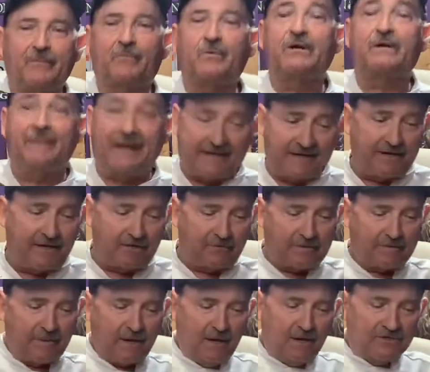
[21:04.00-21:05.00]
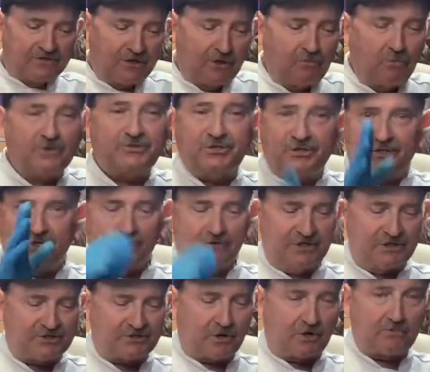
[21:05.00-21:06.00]
but we're gonna make another one. So what you do,
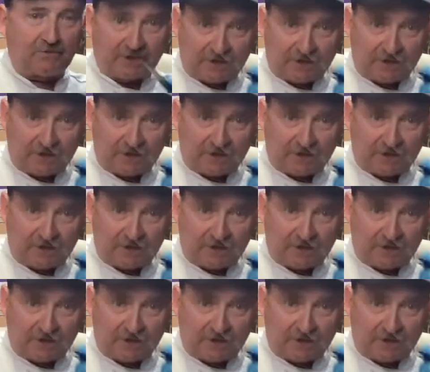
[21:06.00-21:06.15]
you start with